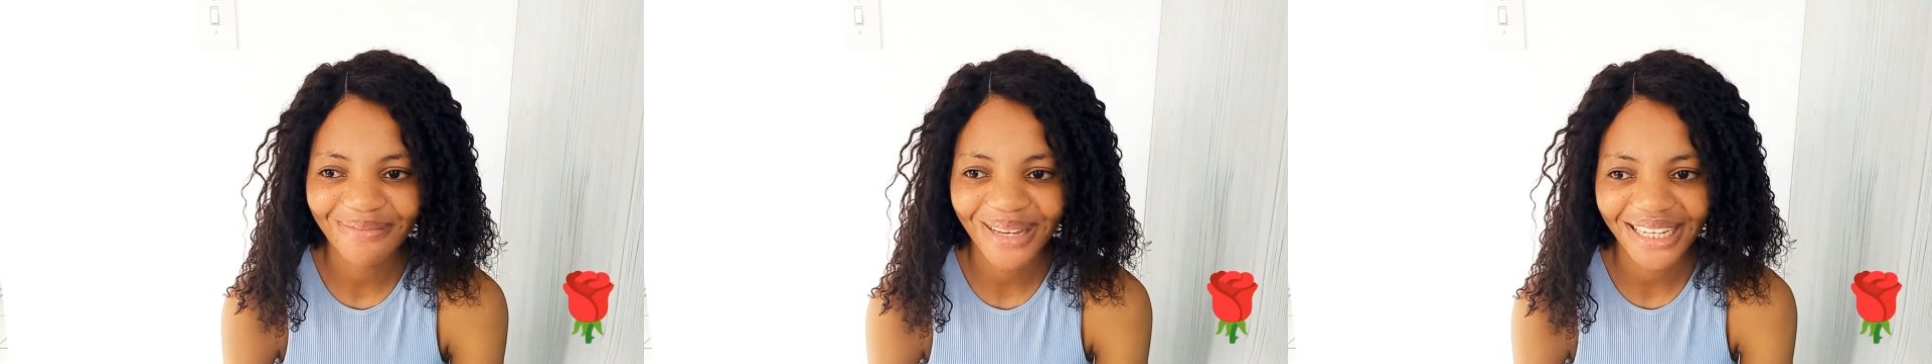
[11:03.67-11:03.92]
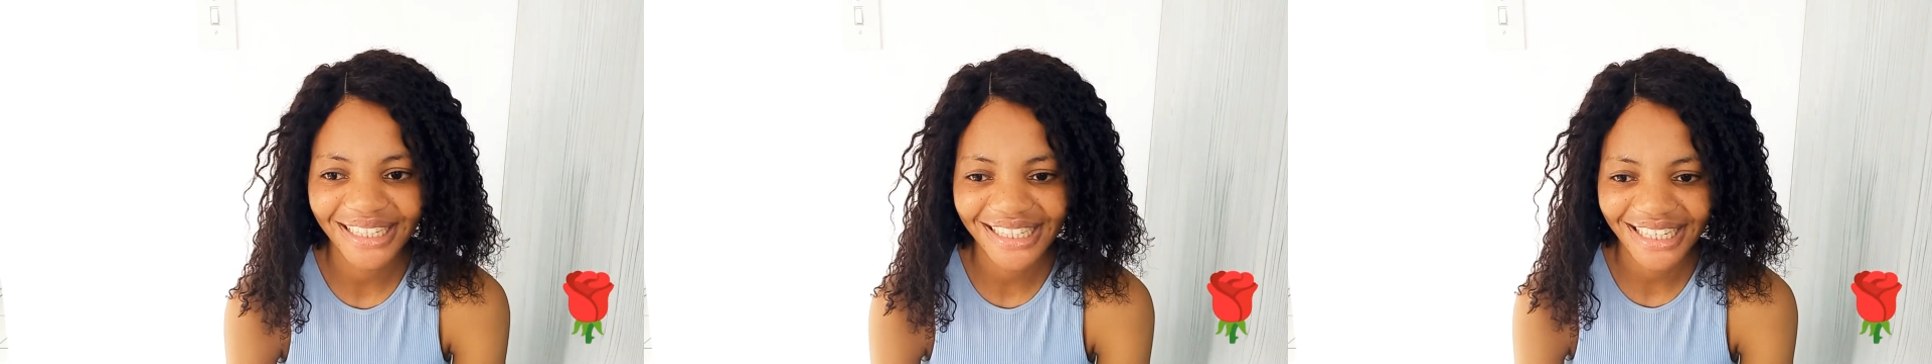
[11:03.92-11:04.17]

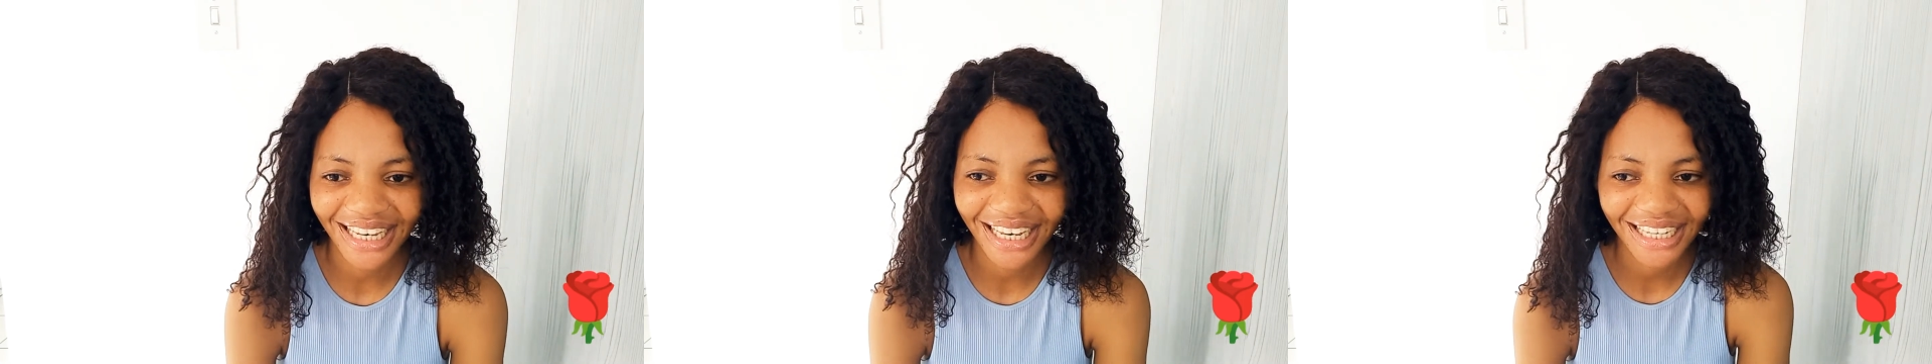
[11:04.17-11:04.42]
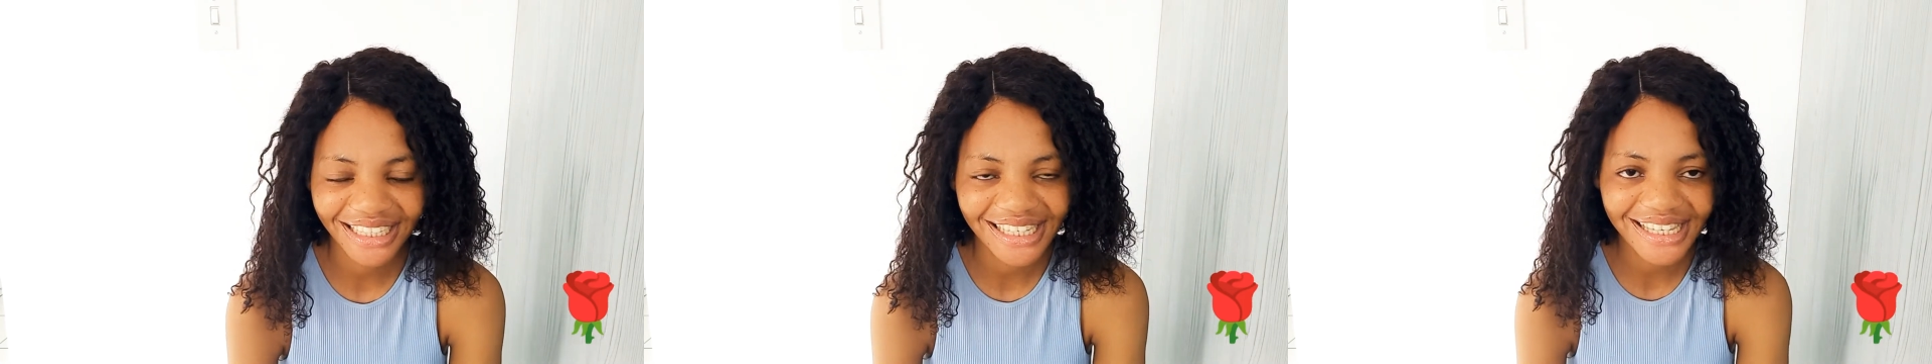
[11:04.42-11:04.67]
my
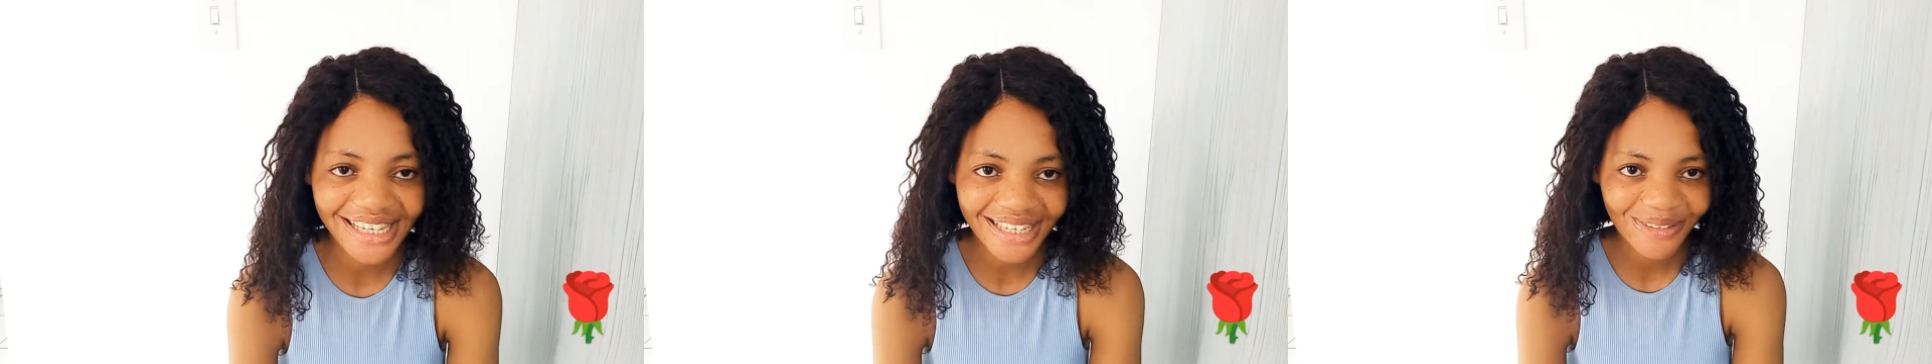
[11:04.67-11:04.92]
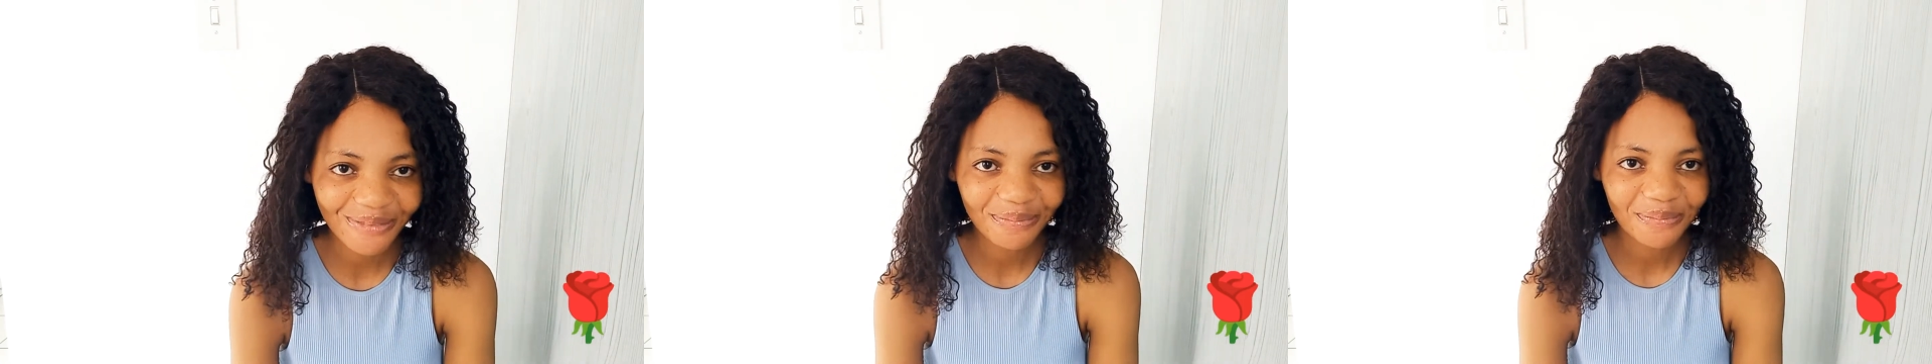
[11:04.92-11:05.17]

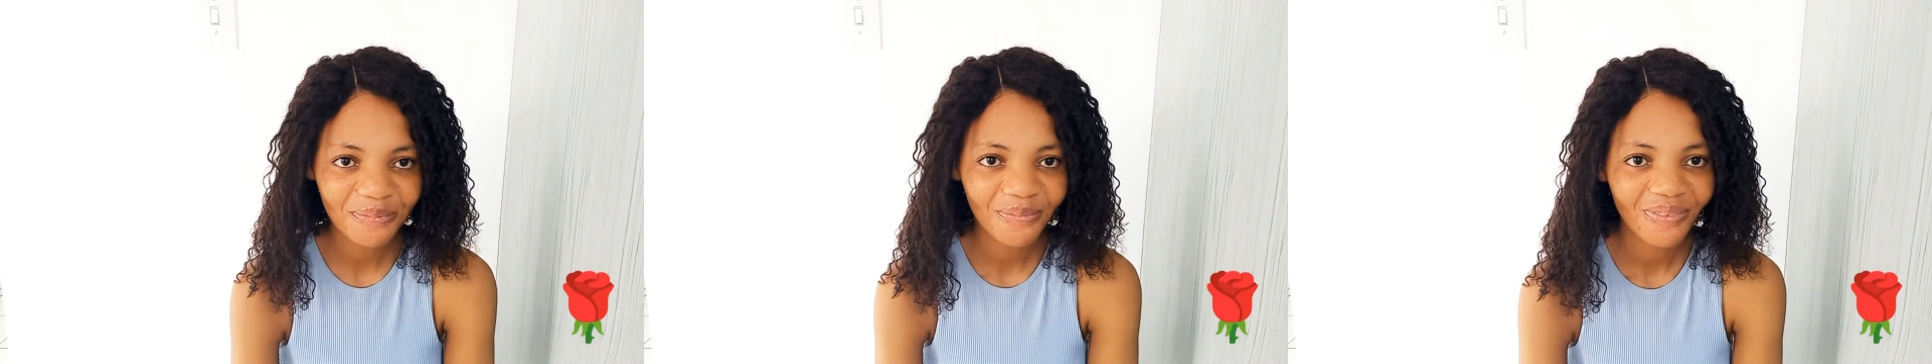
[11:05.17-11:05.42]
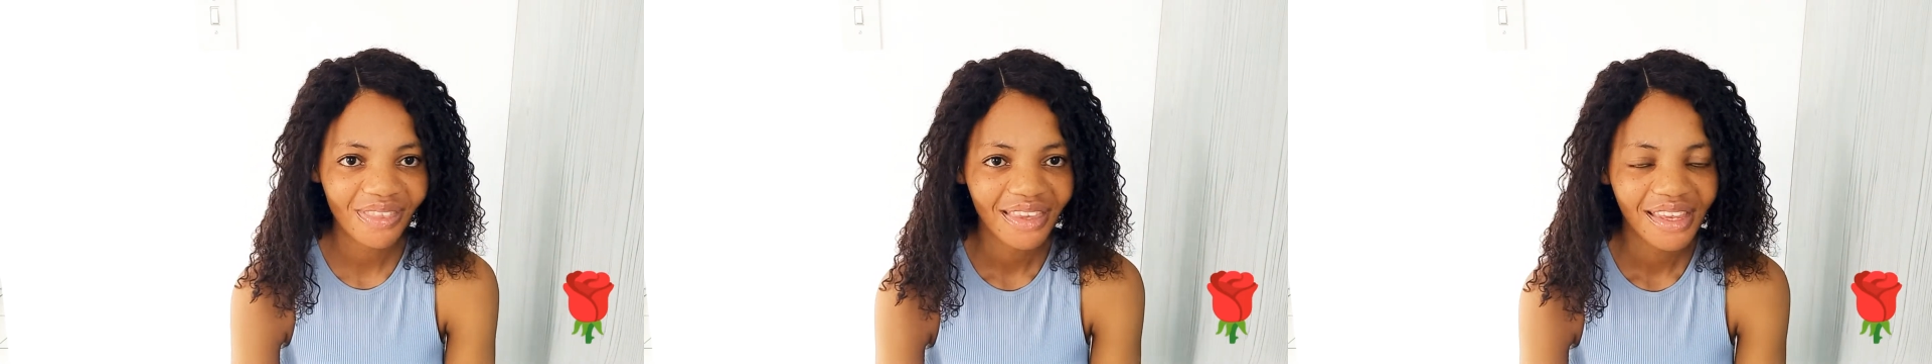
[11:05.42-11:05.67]
test,
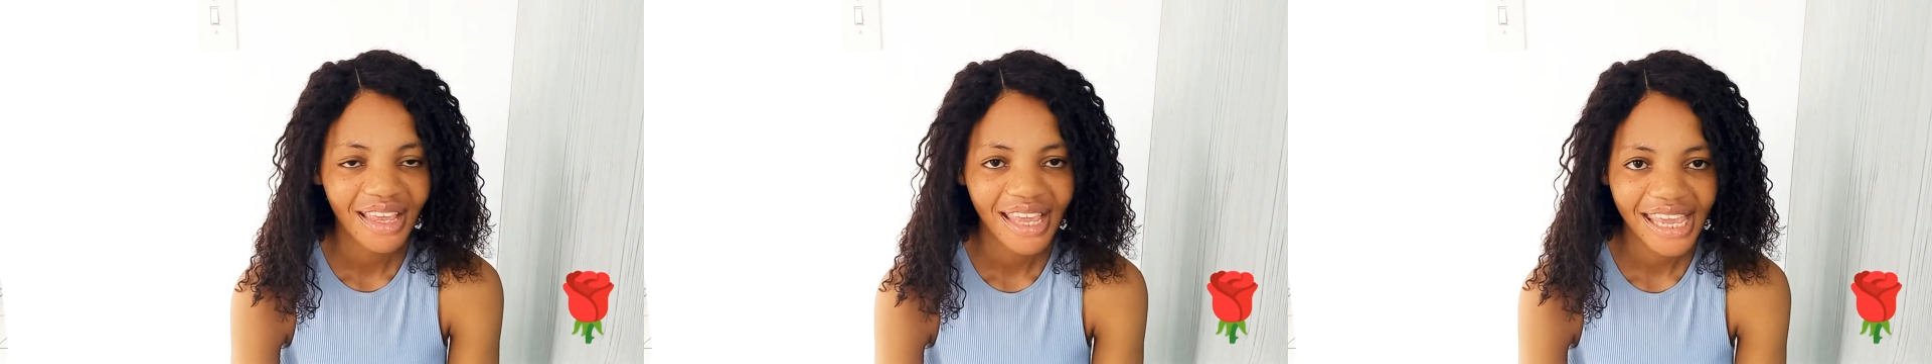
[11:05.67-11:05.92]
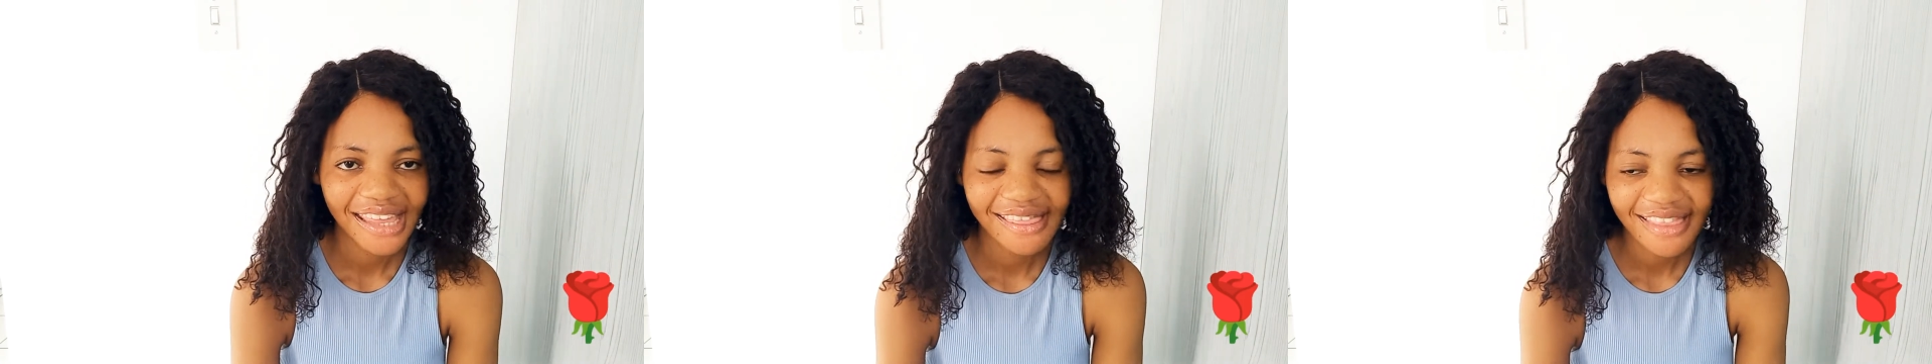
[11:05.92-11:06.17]

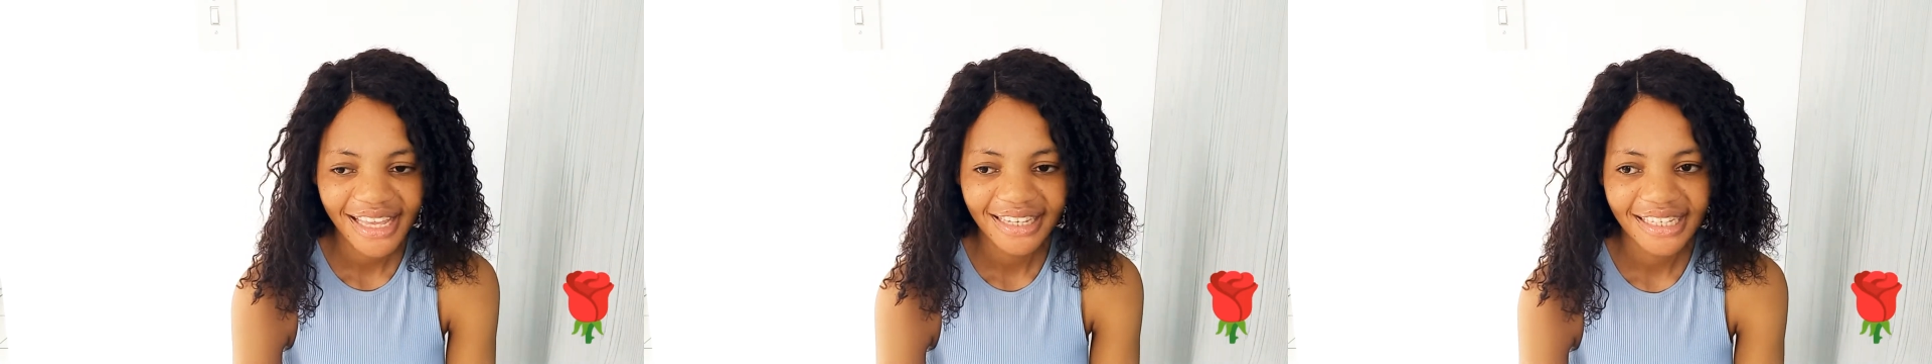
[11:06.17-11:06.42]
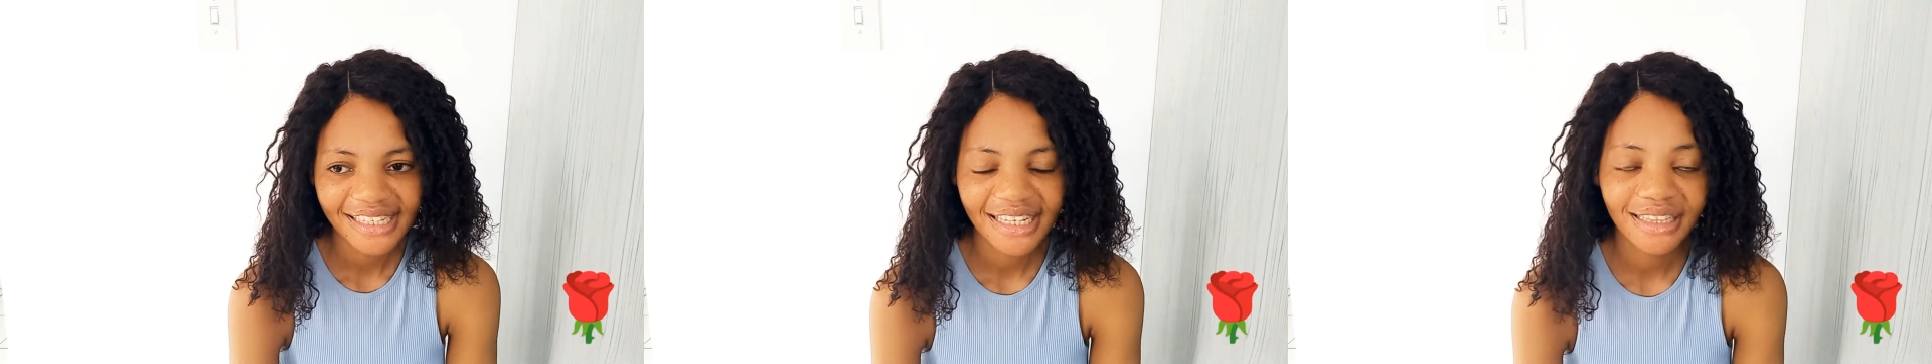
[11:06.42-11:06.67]
and then
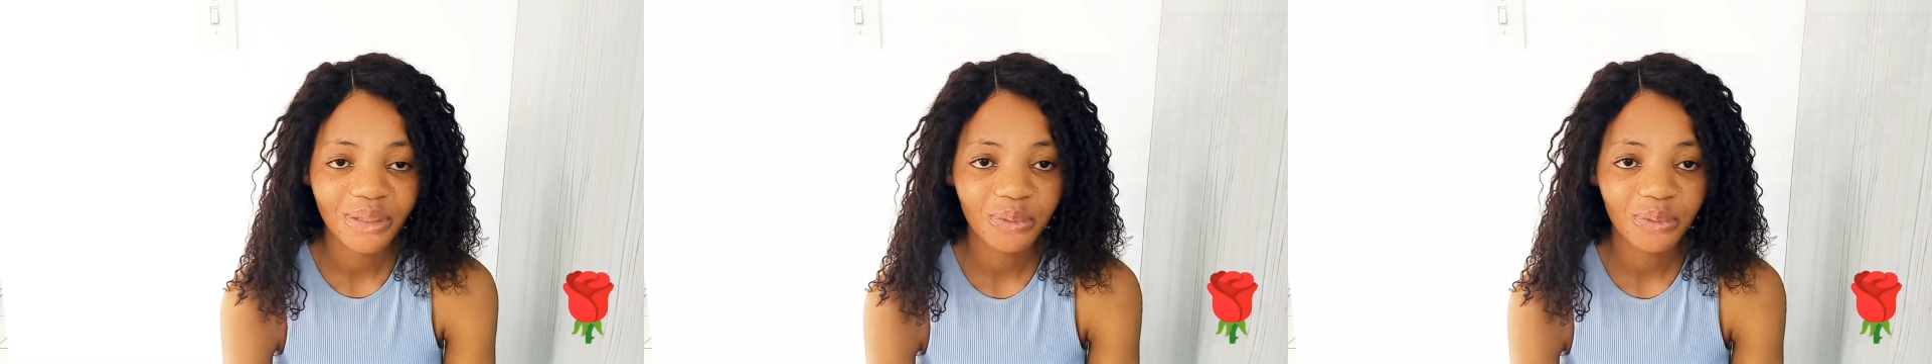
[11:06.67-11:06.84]
they said they